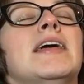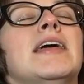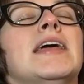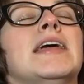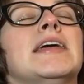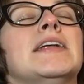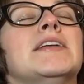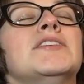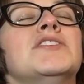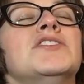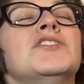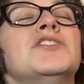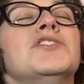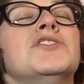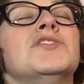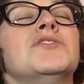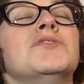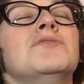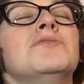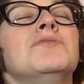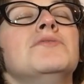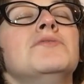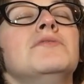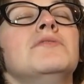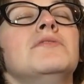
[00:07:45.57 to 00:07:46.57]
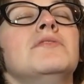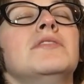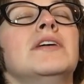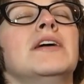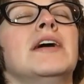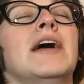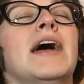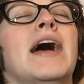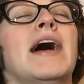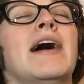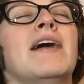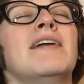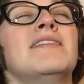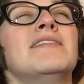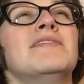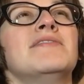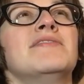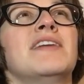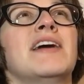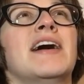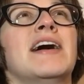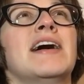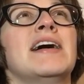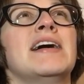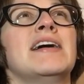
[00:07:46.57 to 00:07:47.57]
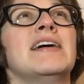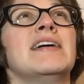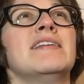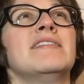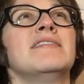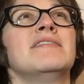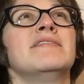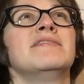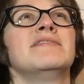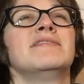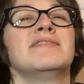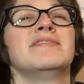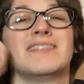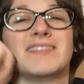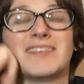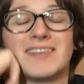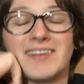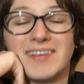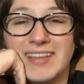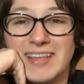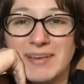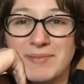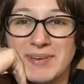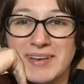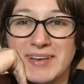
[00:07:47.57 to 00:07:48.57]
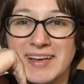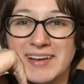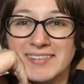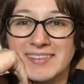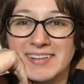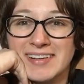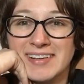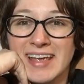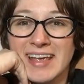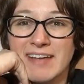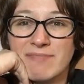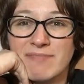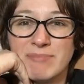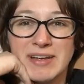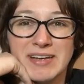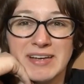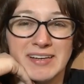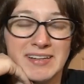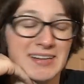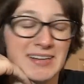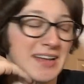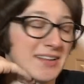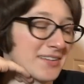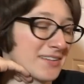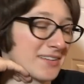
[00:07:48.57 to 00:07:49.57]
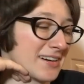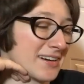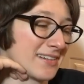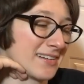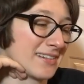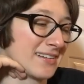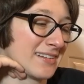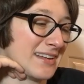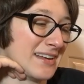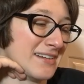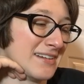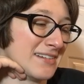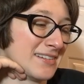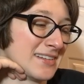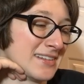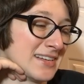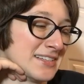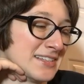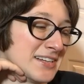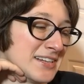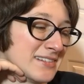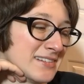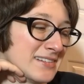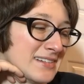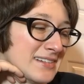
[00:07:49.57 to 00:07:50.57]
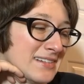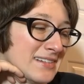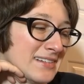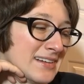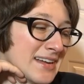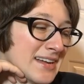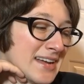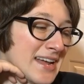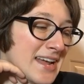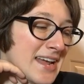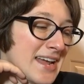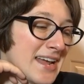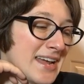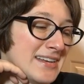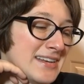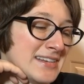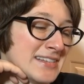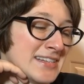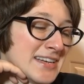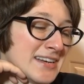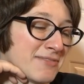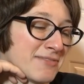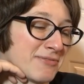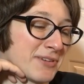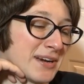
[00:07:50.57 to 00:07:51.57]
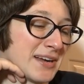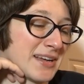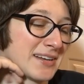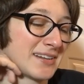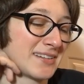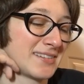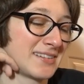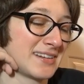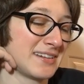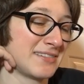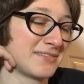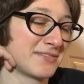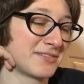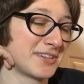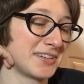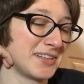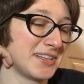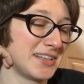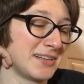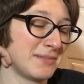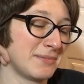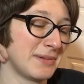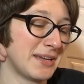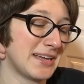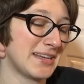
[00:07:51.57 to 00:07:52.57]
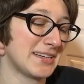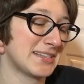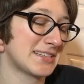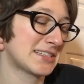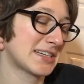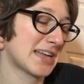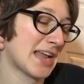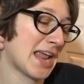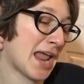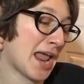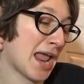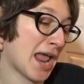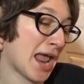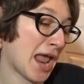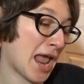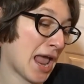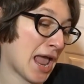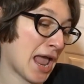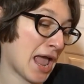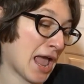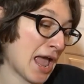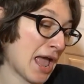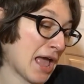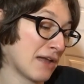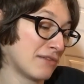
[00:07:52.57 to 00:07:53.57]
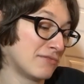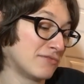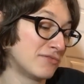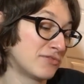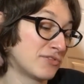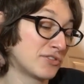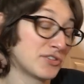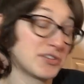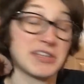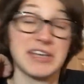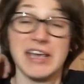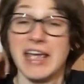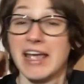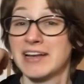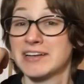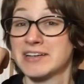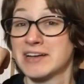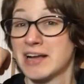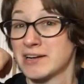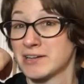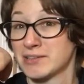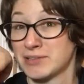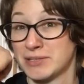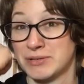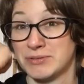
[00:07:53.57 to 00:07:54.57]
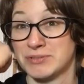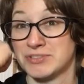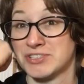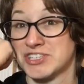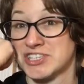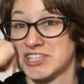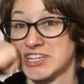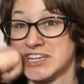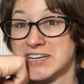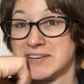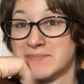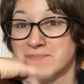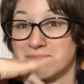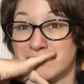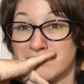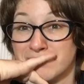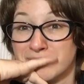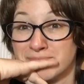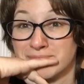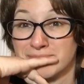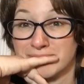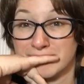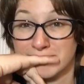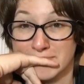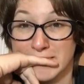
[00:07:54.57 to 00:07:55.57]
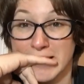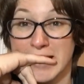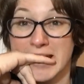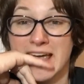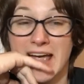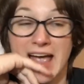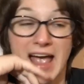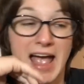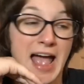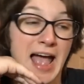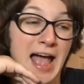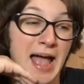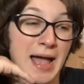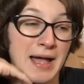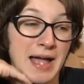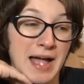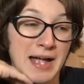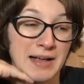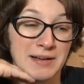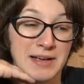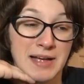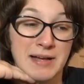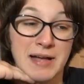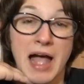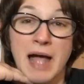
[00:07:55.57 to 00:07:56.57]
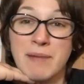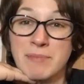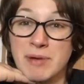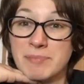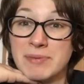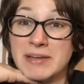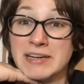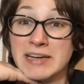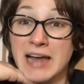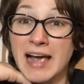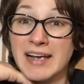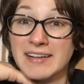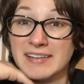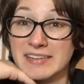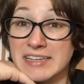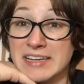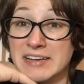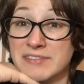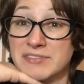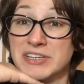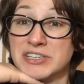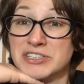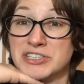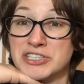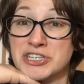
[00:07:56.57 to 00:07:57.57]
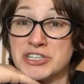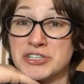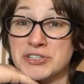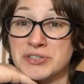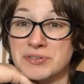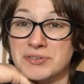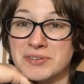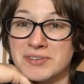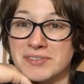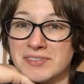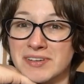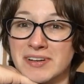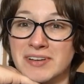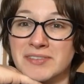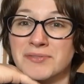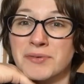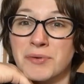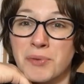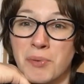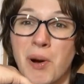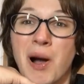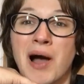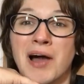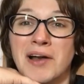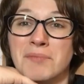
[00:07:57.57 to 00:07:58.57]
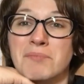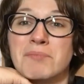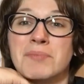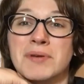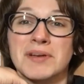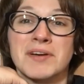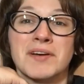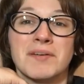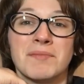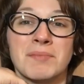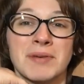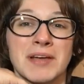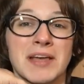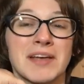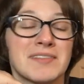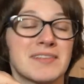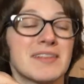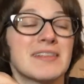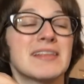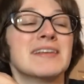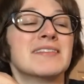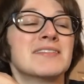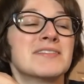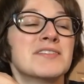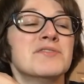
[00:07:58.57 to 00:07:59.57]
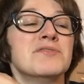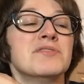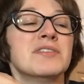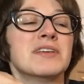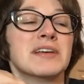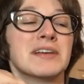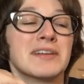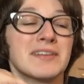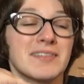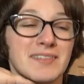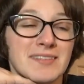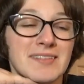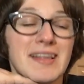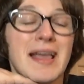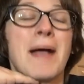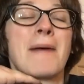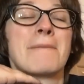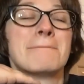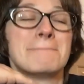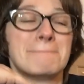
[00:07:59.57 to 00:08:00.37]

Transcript: a 2 out of 5. Only because it gave me another excuse to just hate Jennifer Aniston for a little bit. And for the eggnog luge scene. I'm gonna be nice and give it a 2 instead of a 1 because of these two things.